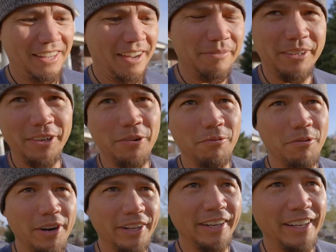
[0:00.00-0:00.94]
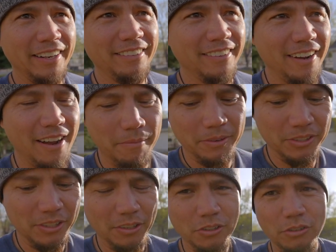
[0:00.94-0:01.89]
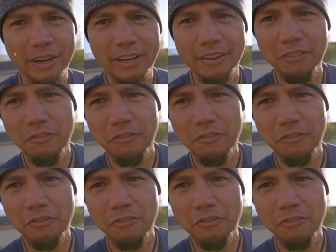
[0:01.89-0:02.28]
I'm gonna go run in it. I've been still training